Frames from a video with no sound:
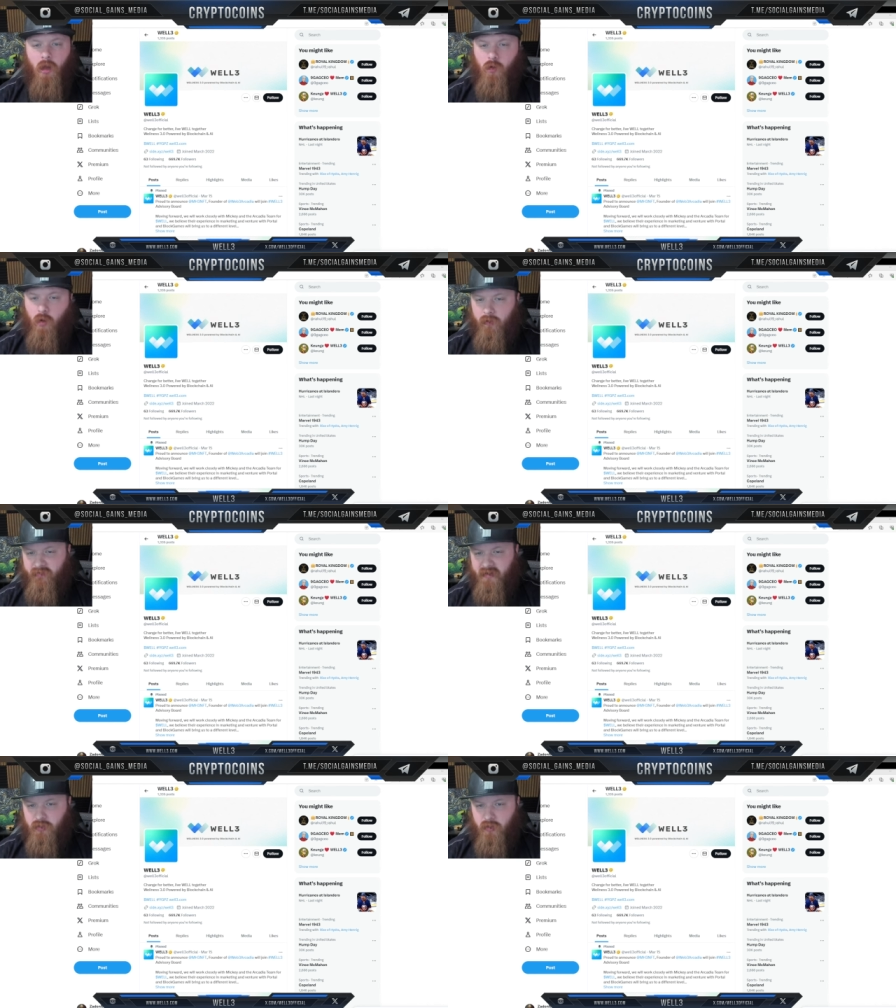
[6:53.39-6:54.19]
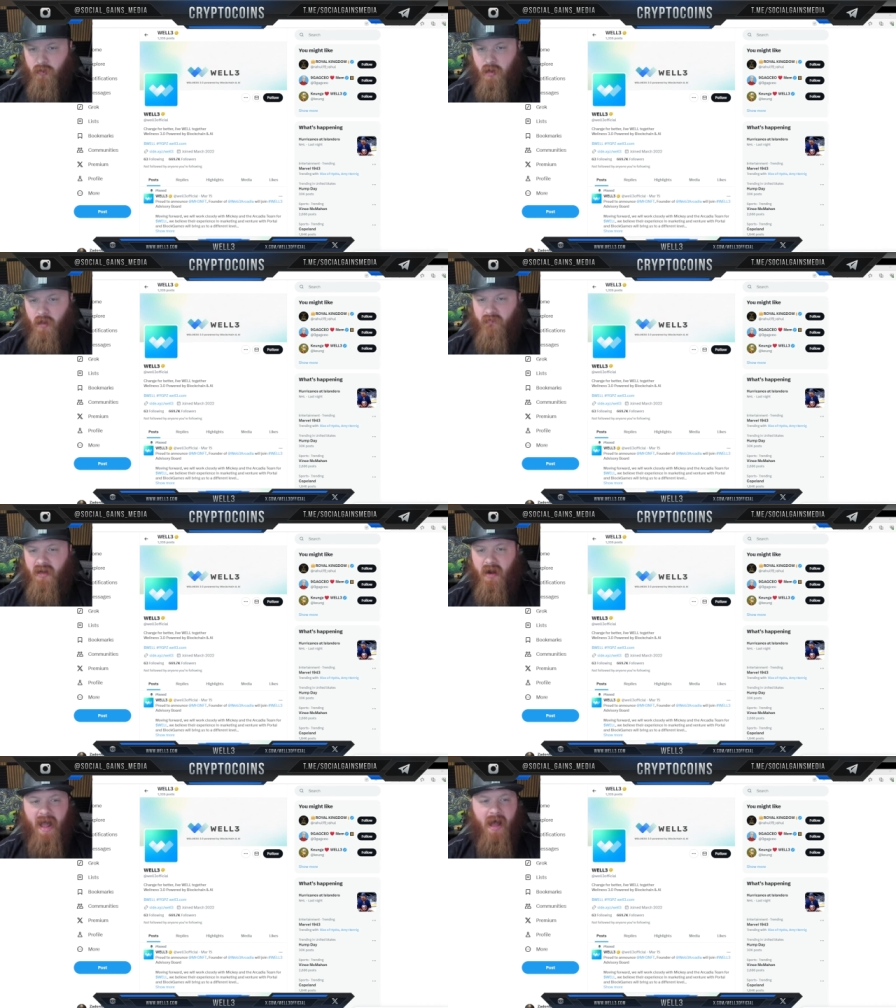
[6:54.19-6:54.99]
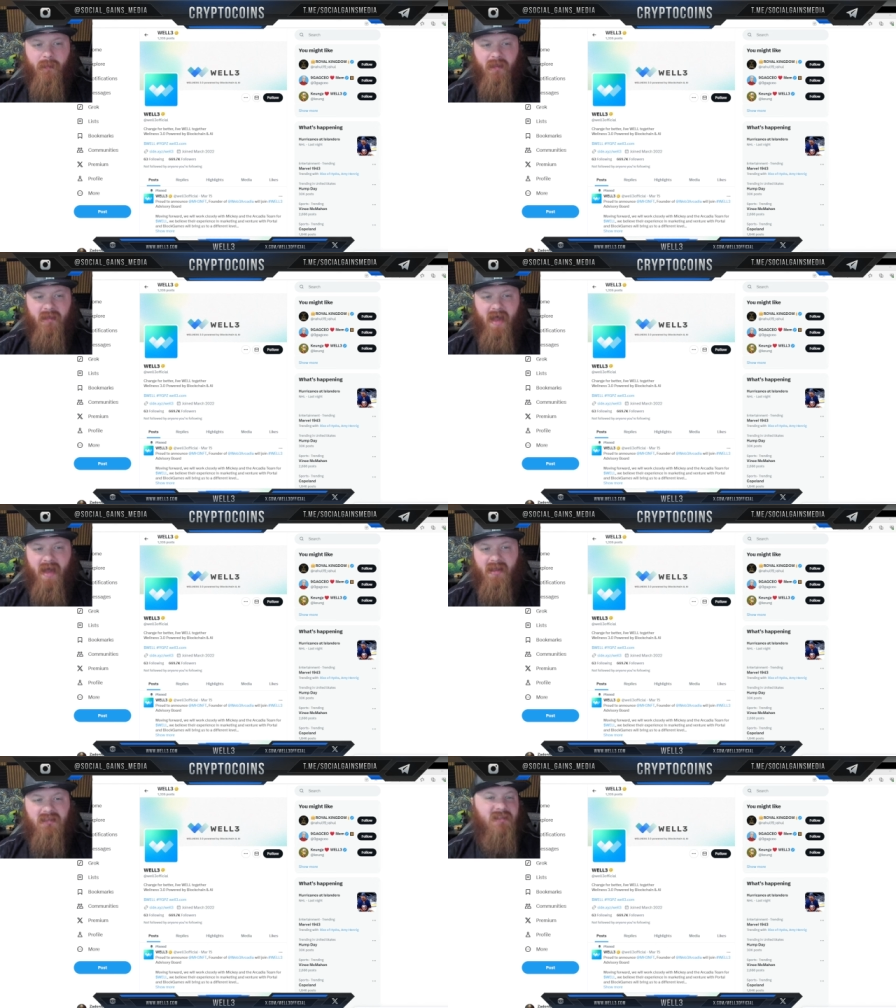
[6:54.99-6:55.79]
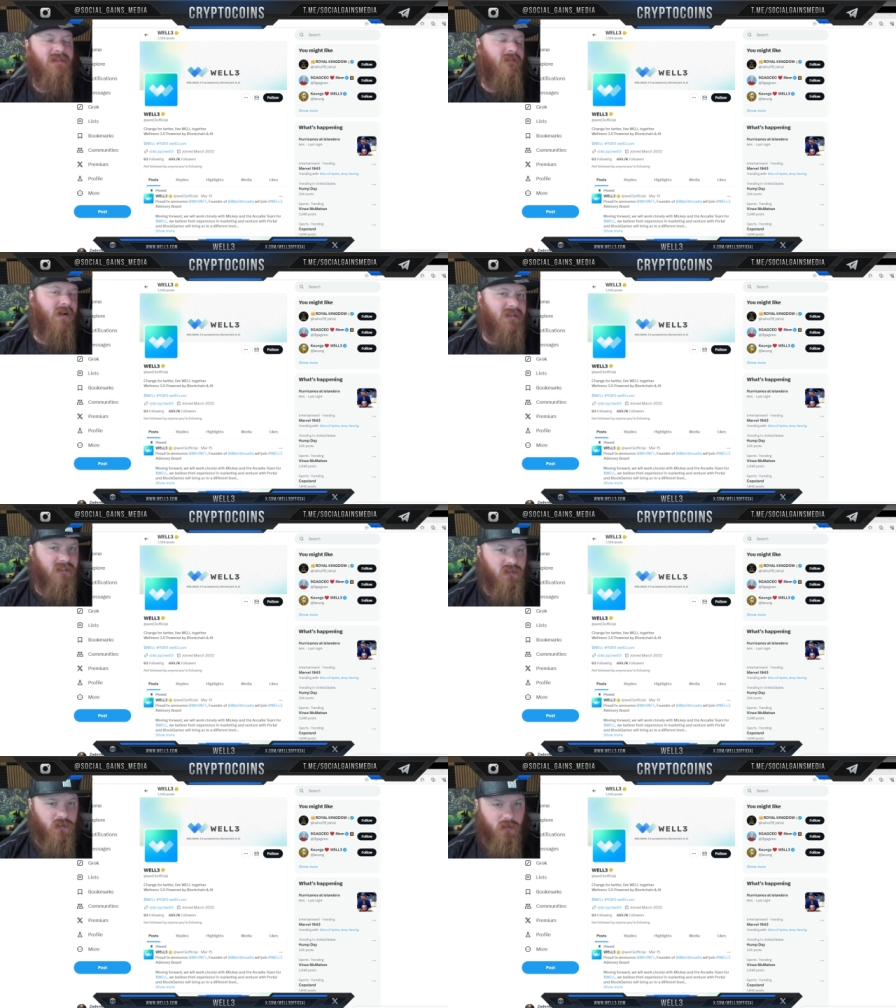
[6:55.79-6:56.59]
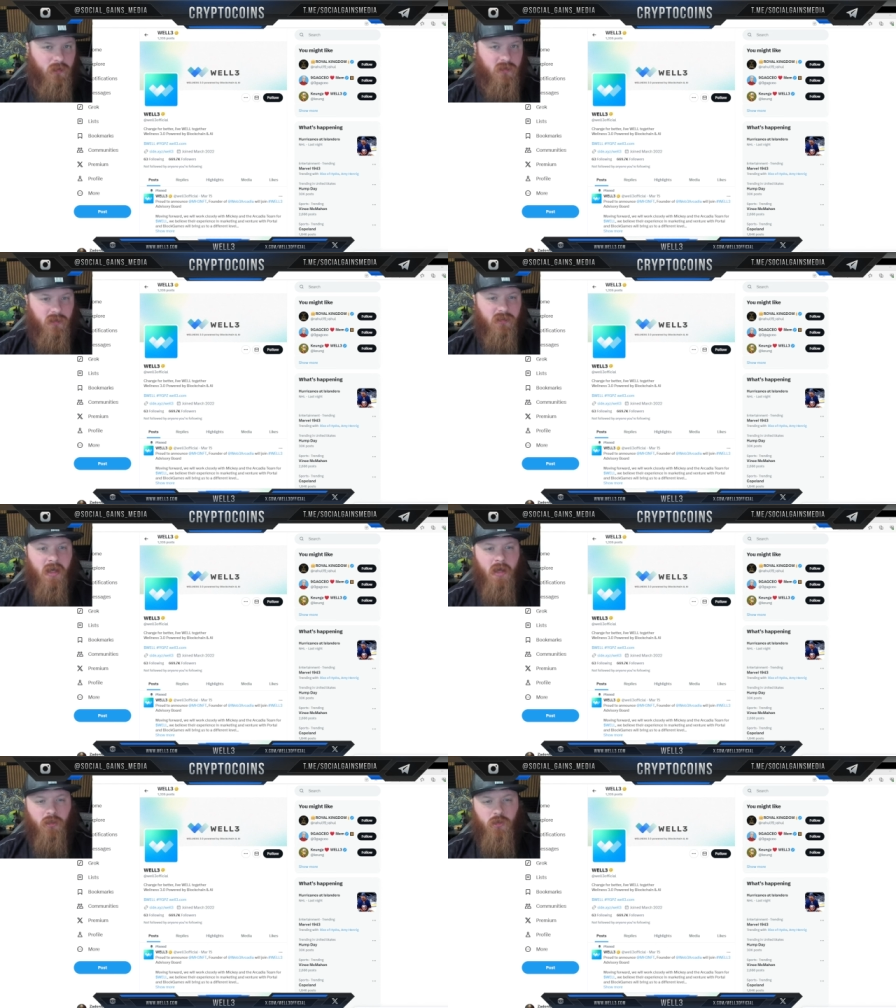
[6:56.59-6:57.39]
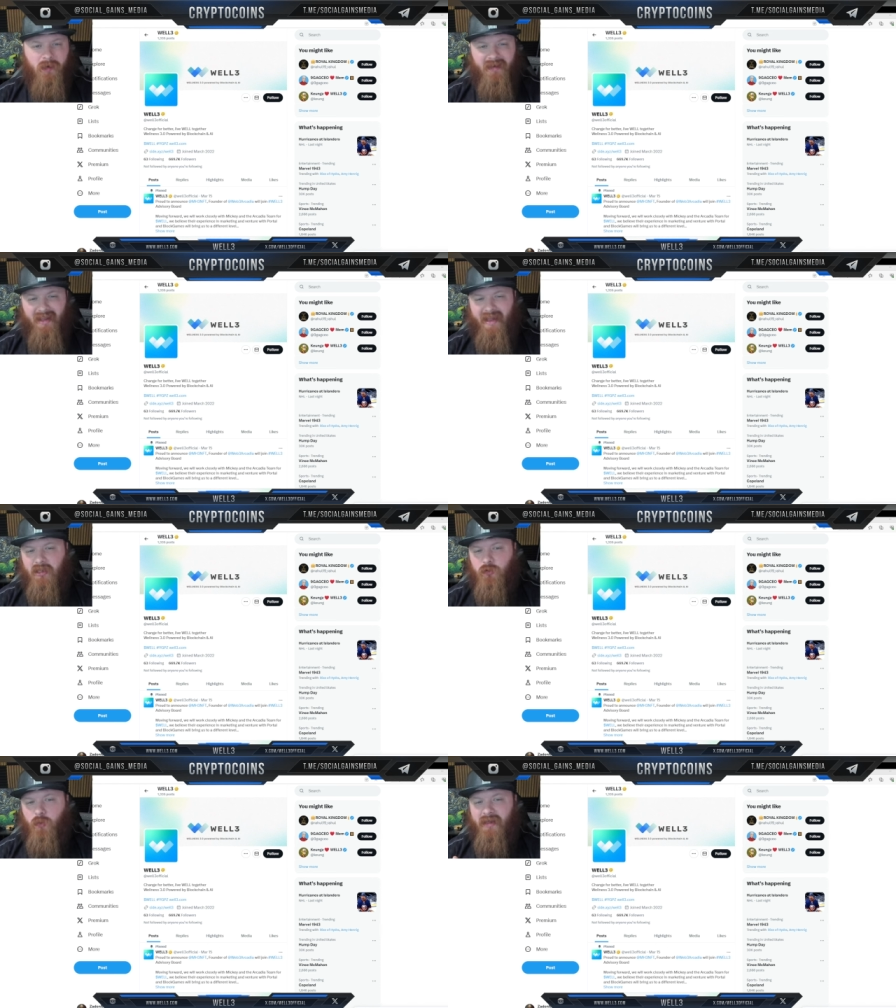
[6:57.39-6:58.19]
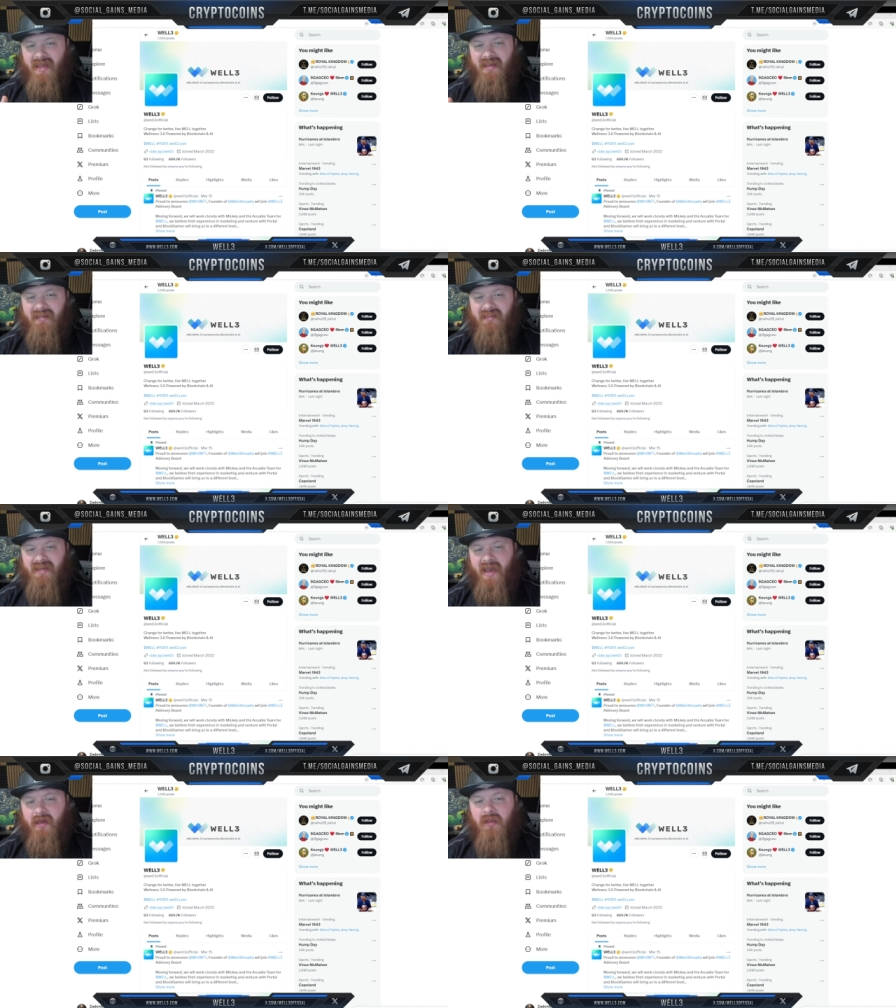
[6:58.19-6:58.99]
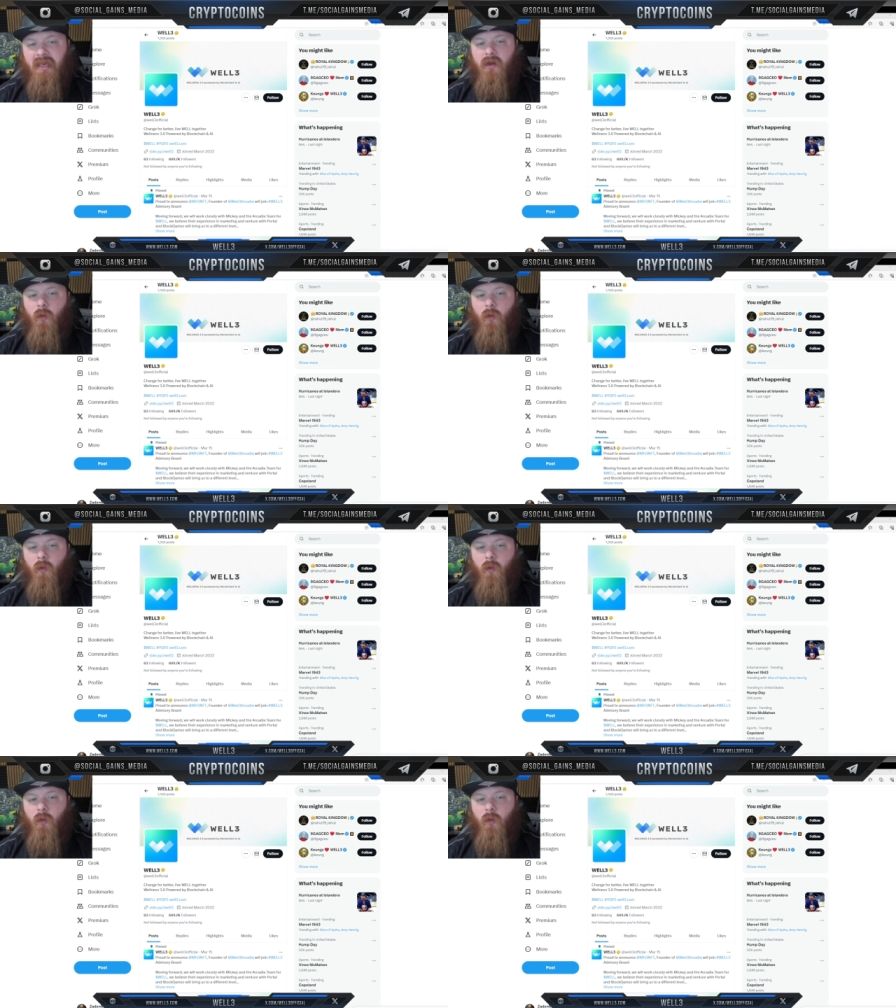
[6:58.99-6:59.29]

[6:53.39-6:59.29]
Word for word: Core feature of their app that incentivizes users to engage with daily